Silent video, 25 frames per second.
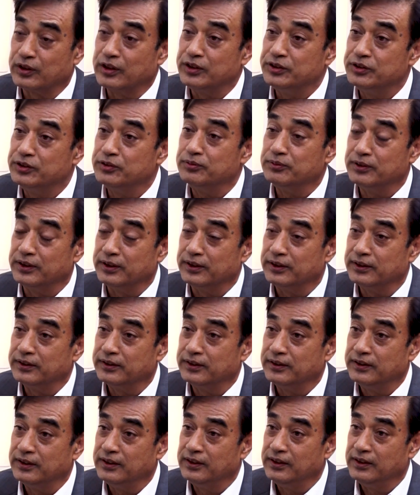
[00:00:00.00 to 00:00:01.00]
consumer,
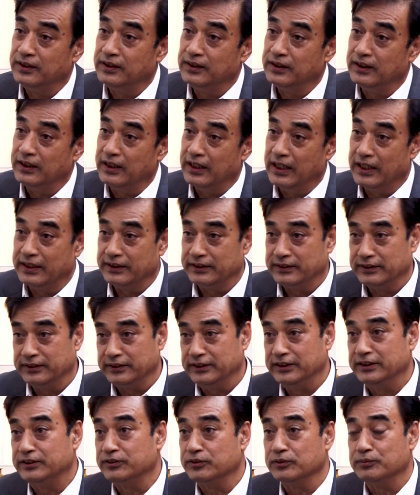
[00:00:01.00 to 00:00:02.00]
and they
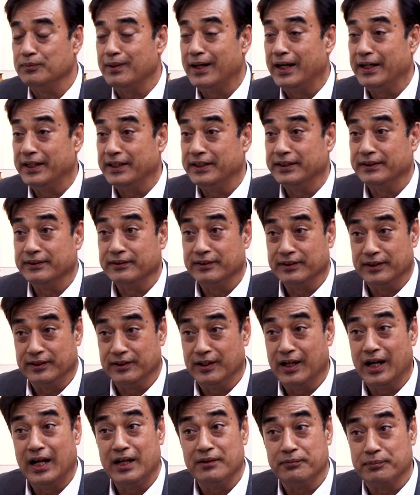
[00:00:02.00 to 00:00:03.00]
need to buy in
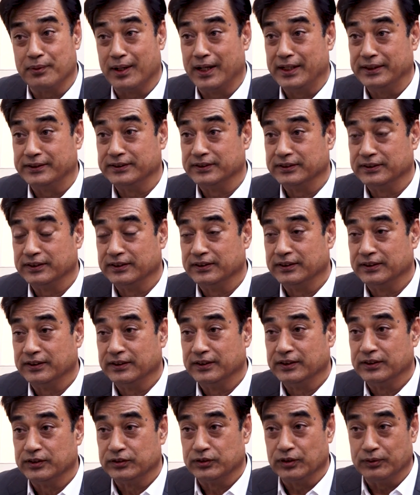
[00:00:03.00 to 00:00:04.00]
a high price.
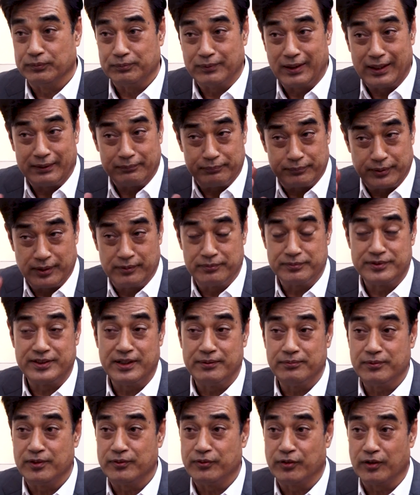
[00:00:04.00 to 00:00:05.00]
So now from
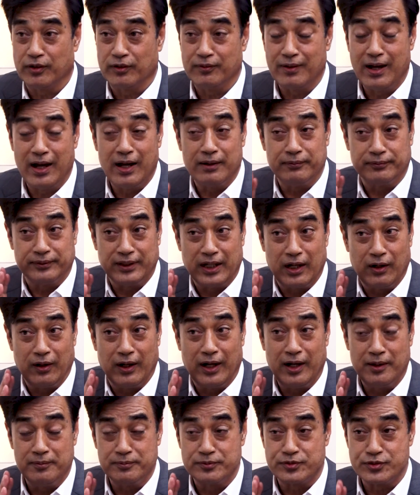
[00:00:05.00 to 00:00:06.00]
Chamber Forum,
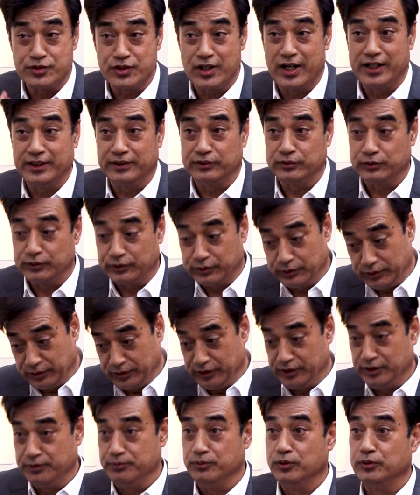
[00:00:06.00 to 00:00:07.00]
I'm trying to
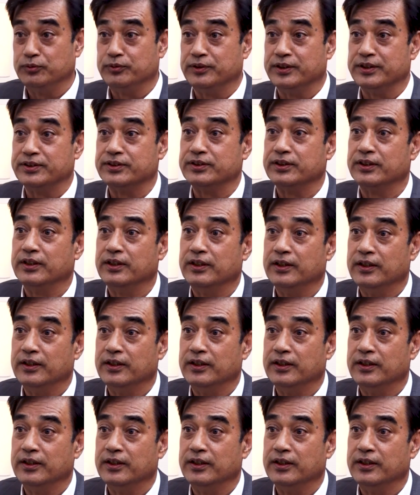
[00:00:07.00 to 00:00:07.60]
remove this